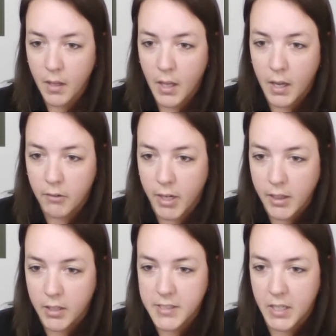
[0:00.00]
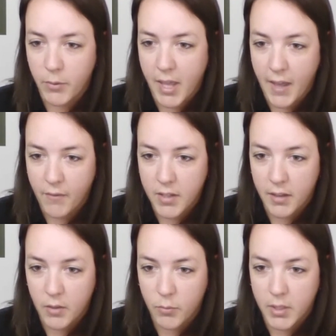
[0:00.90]
All right, looks like we have
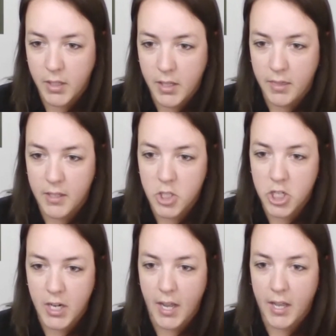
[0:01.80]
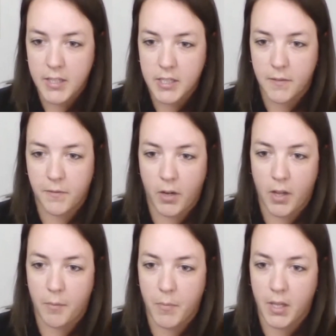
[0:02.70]
another one in the chat
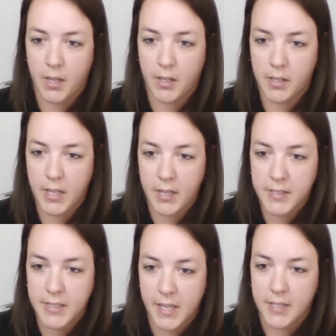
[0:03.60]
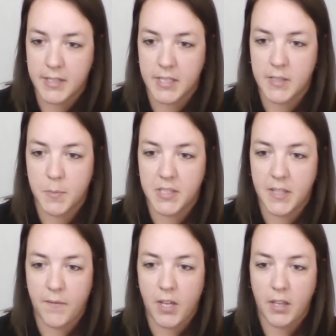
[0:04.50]
from Kelsey. It says,
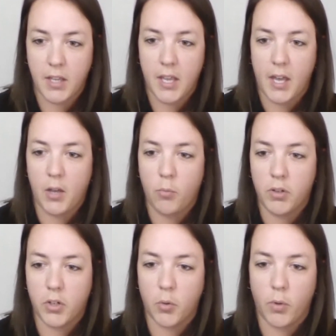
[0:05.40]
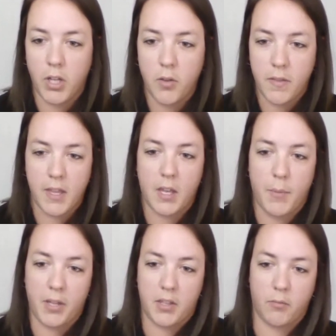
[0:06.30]
specifically, I wonder what you think
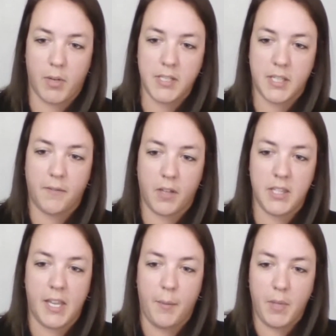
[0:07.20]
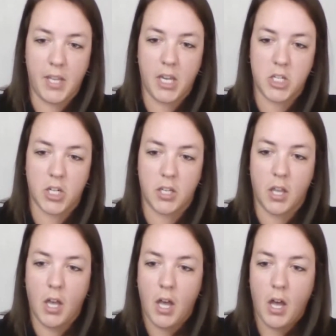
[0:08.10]
about the risk of
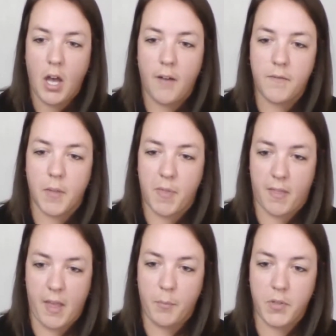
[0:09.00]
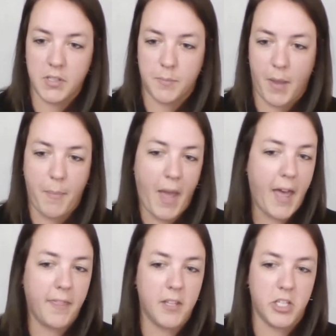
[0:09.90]
contamination of the samples by
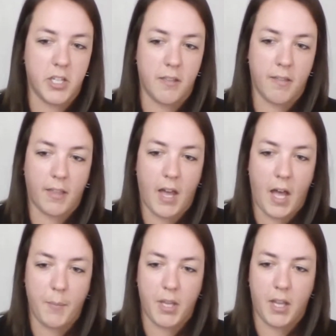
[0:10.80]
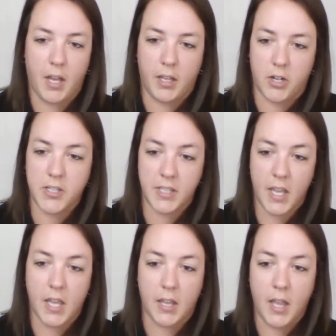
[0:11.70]
pathogens common on our
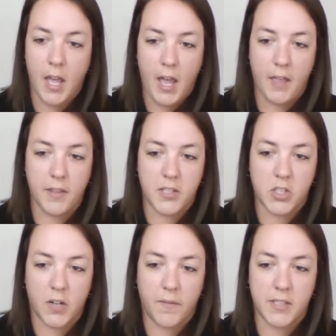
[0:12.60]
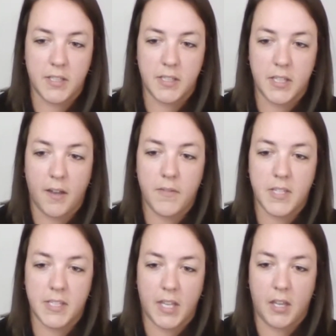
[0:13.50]
skin and the surfaces of the
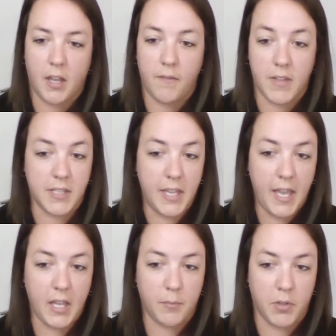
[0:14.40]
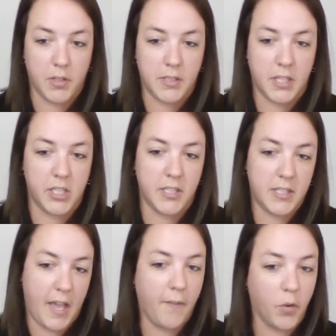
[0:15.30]
skin of these animals, such as
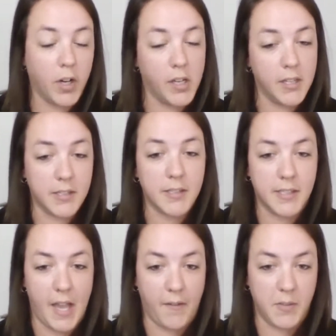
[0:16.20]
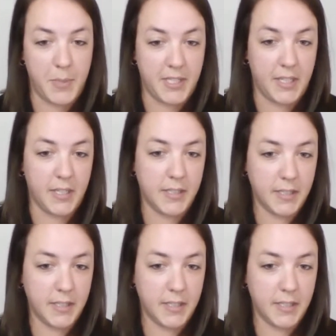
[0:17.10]
Staph aureus and staph species.